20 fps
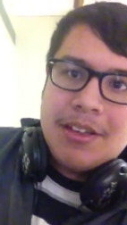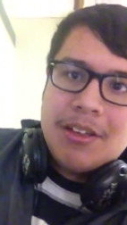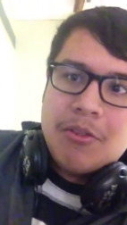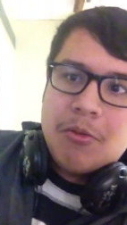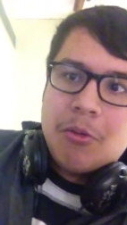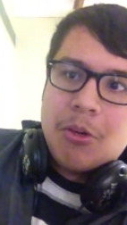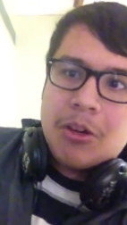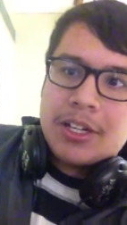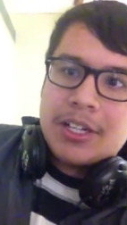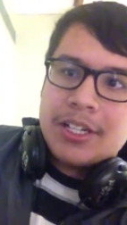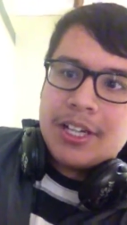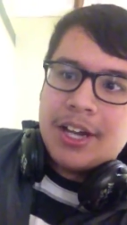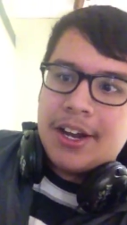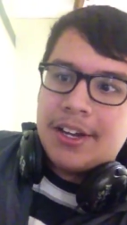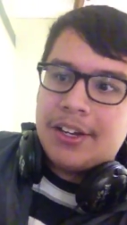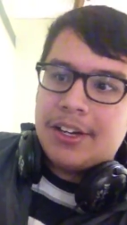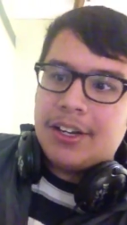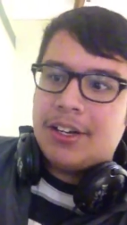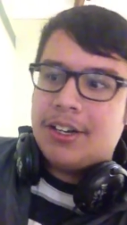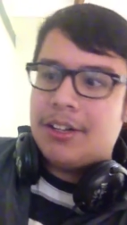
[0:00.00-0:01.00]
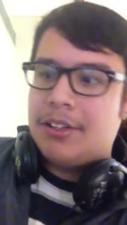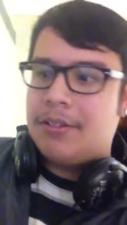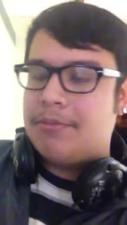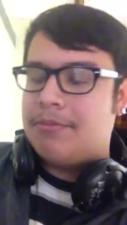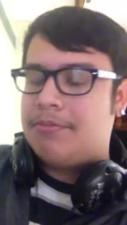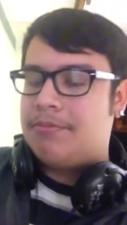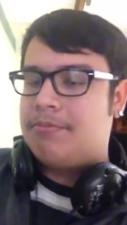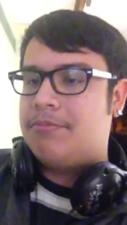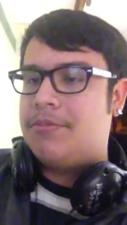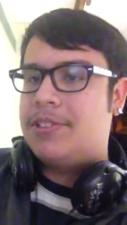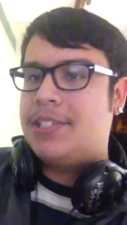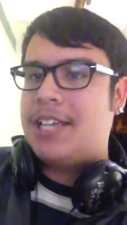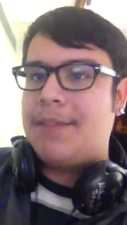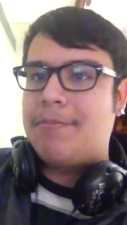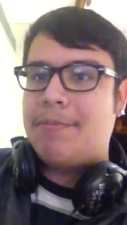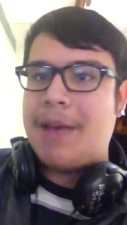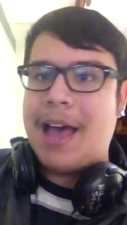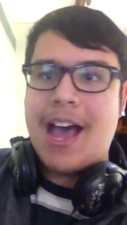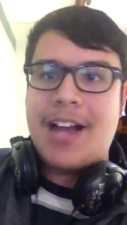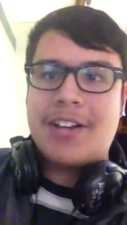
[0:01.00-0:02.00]
working on a
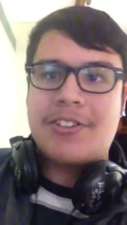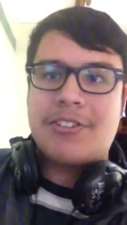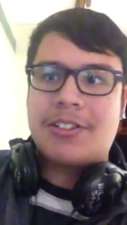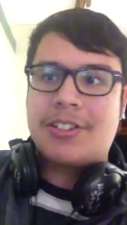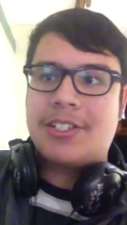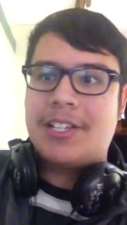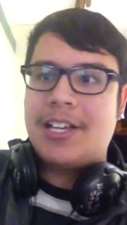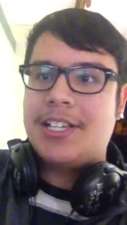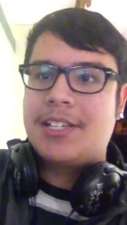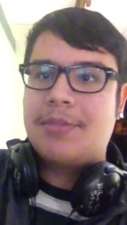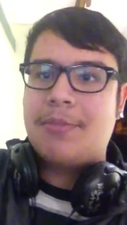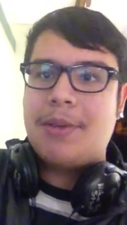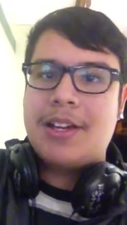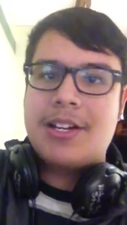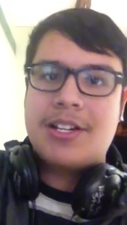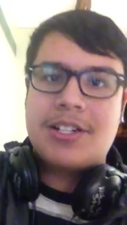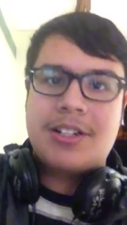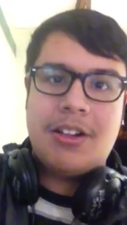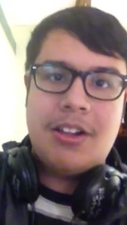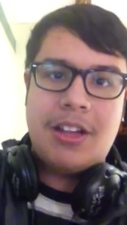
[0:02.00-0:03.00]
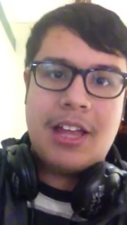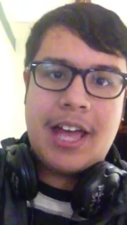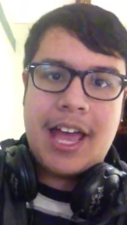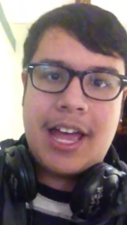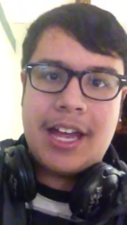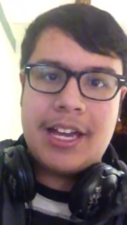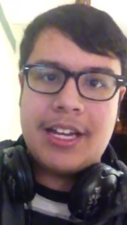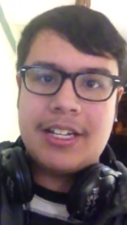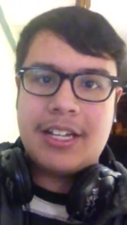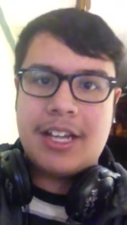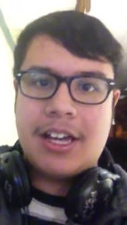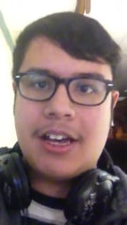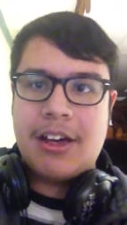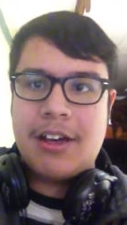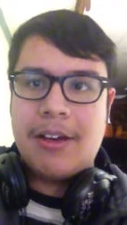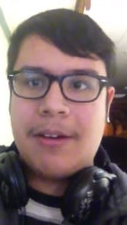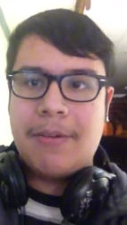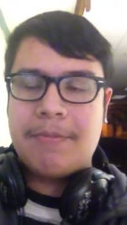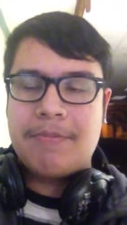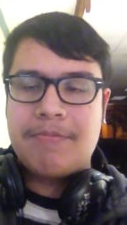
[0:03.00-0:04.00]
St. Patrick's Day special and
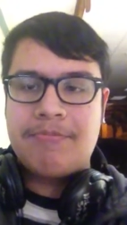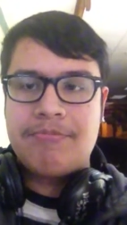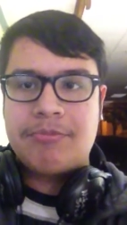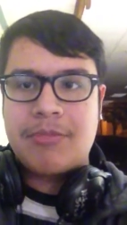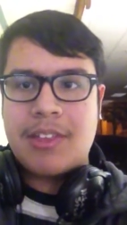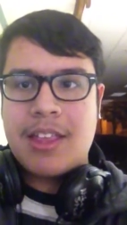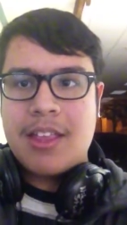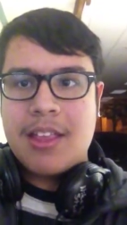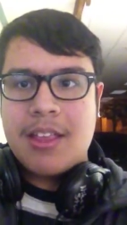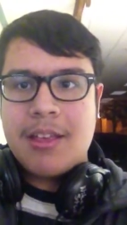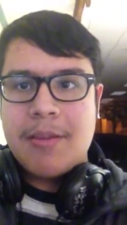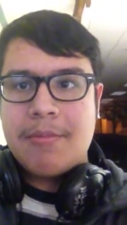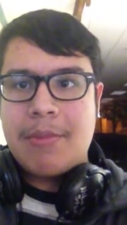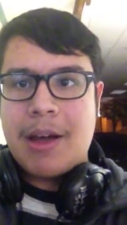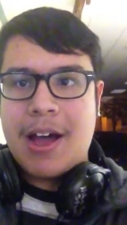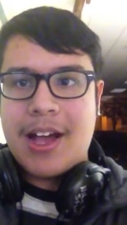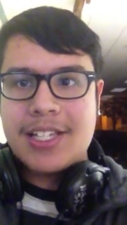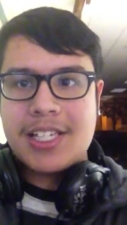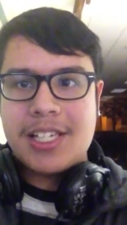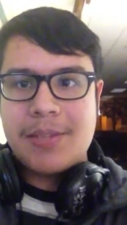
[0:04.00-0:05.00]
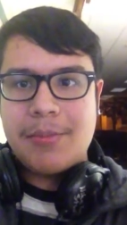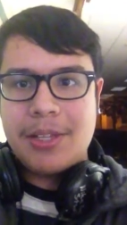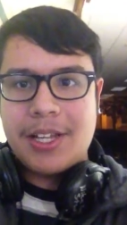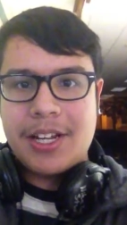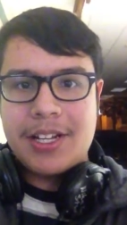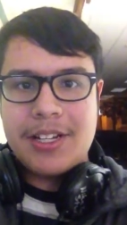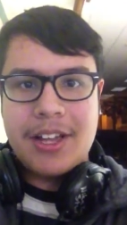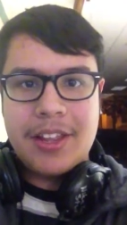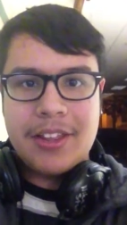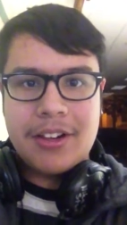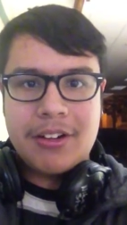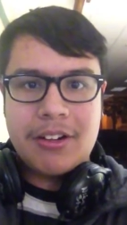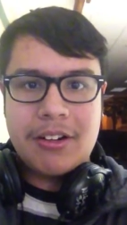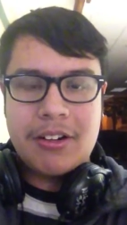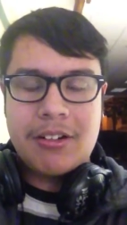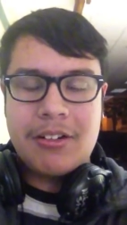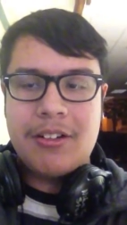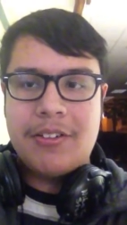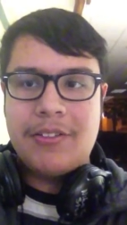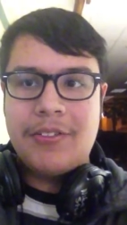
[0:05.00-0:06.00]
possibly
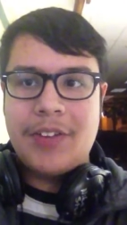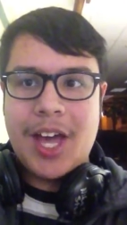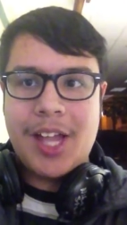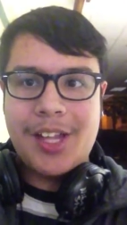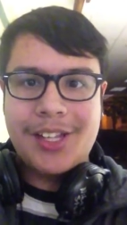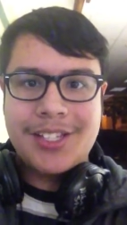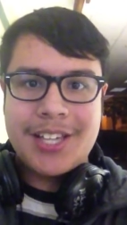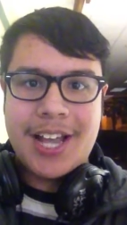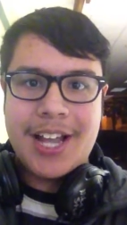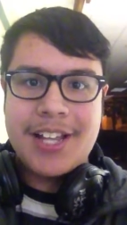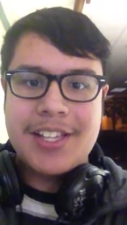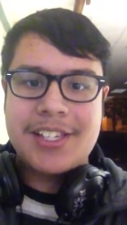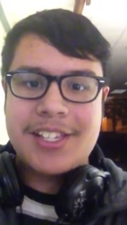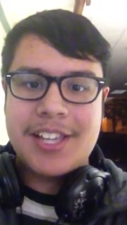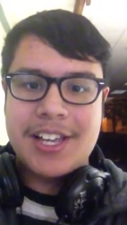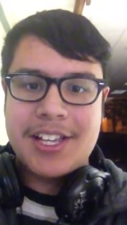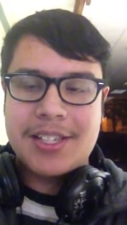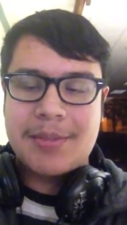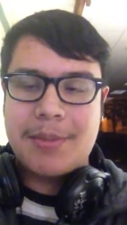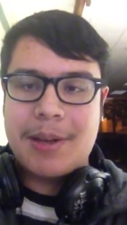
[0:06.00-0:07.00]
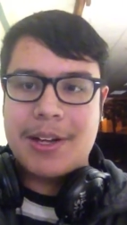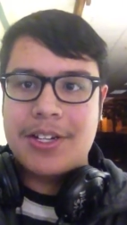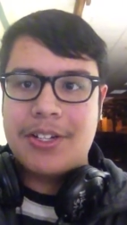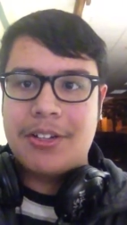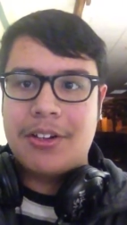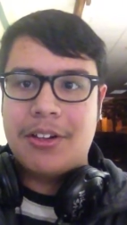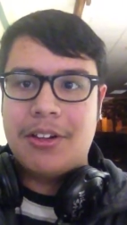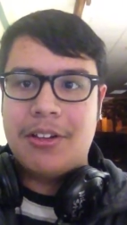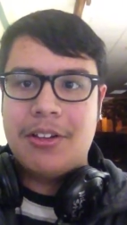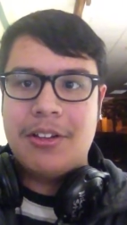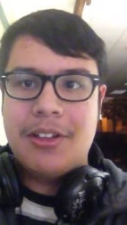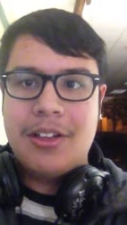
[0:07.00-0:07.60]
another Valentine's Day special.